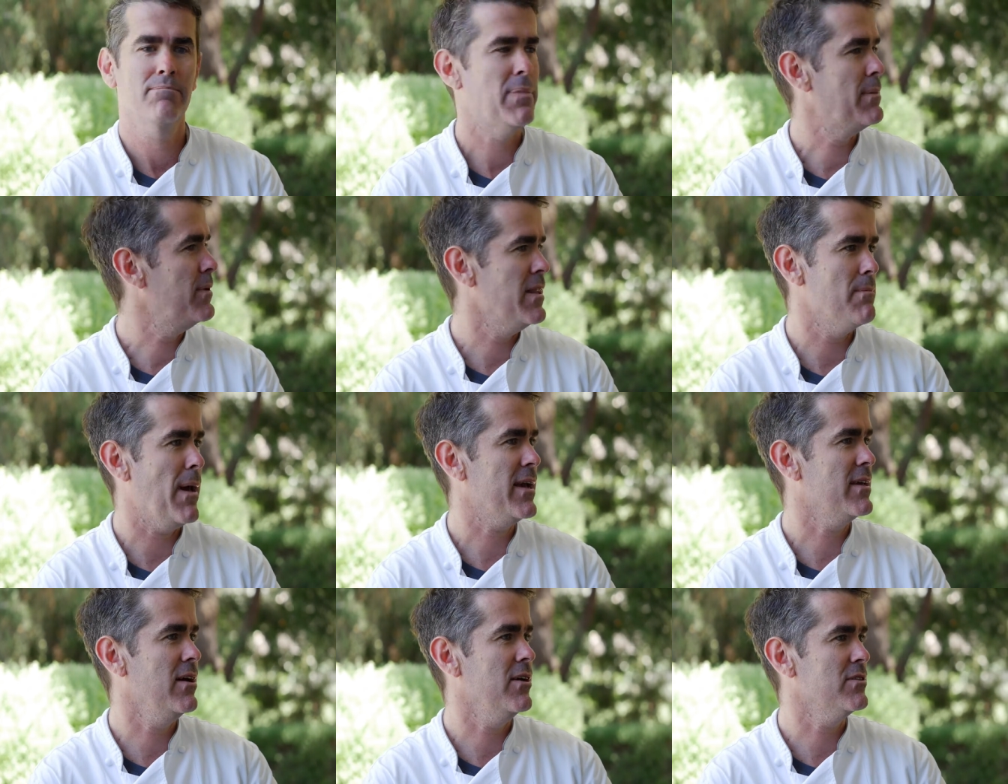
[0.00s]
People in their
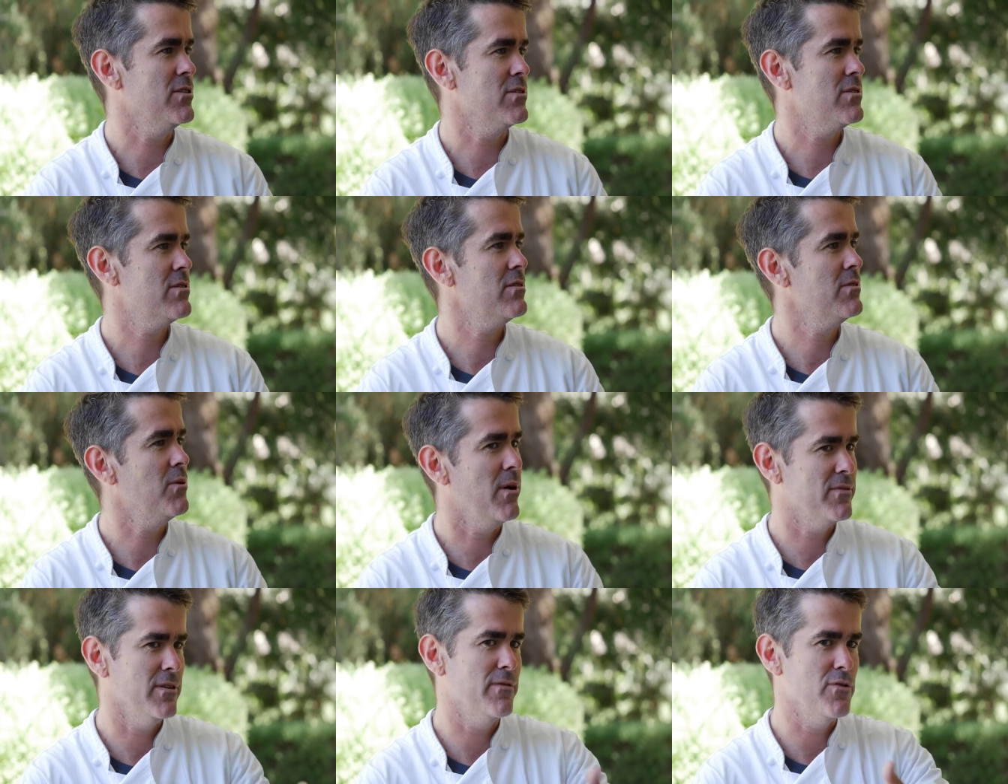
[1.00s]
back gardens. You know,
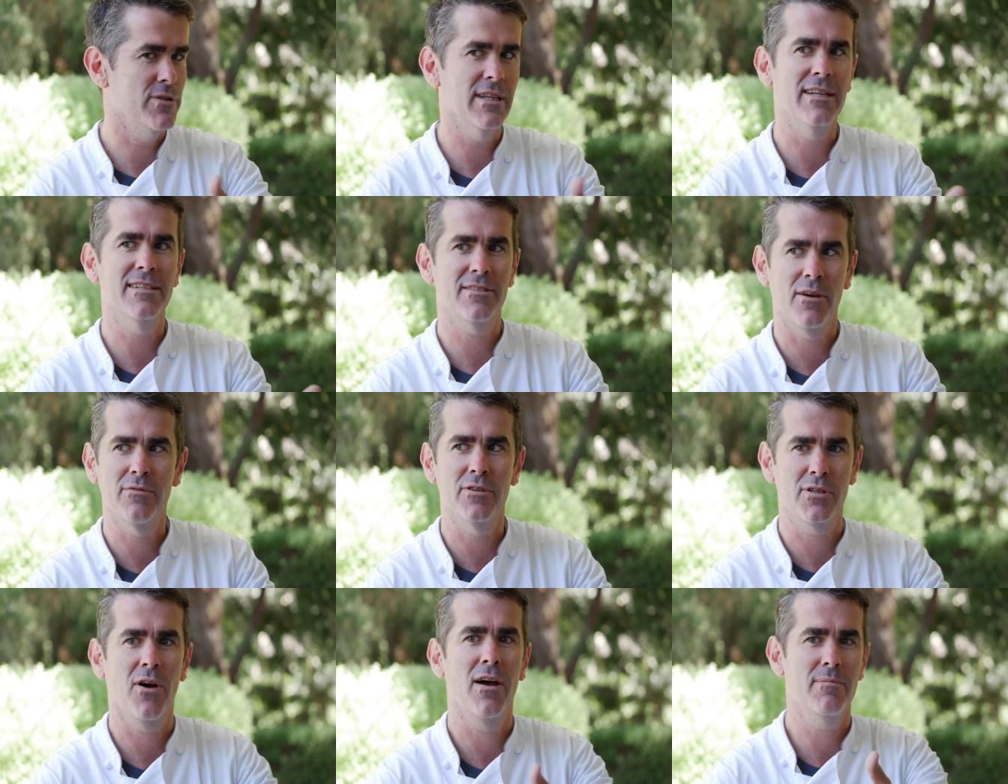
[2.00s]
I've done a few dinners over
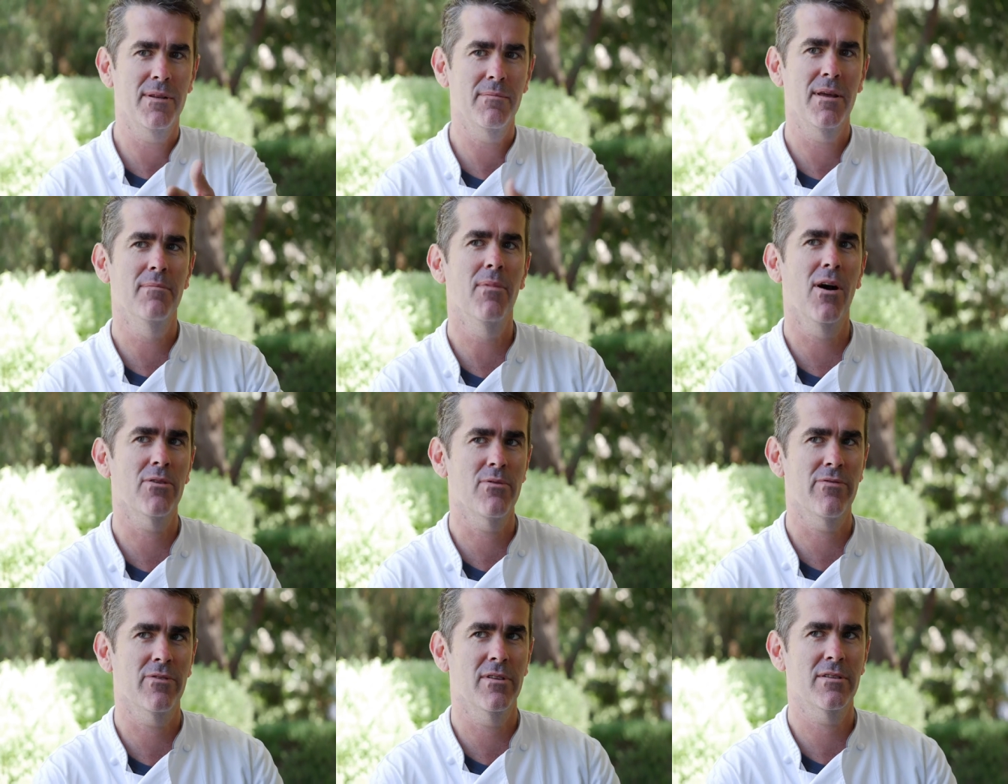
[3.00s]
the time in Margaret
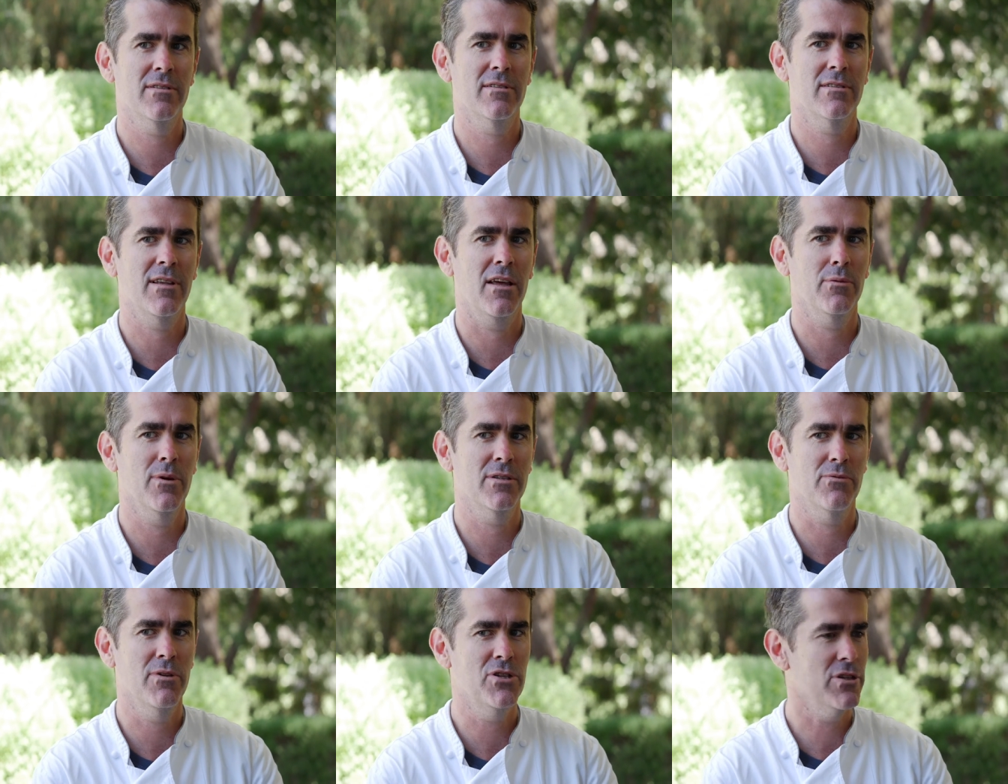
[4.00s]
River and the
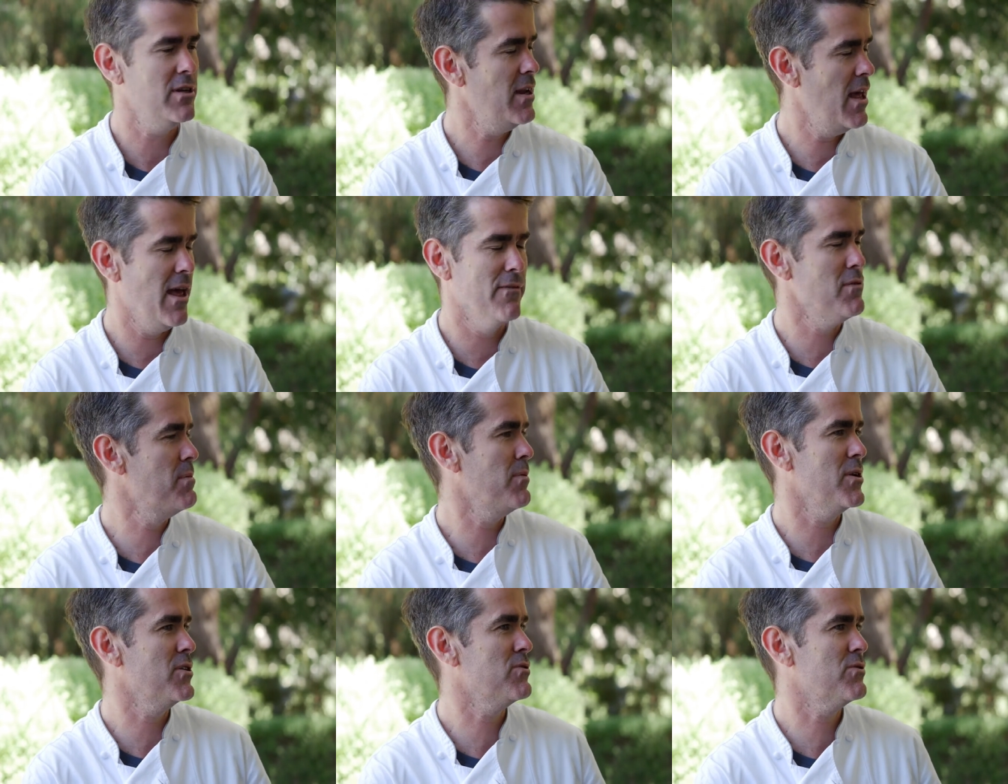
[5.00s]
southwest region, and everybody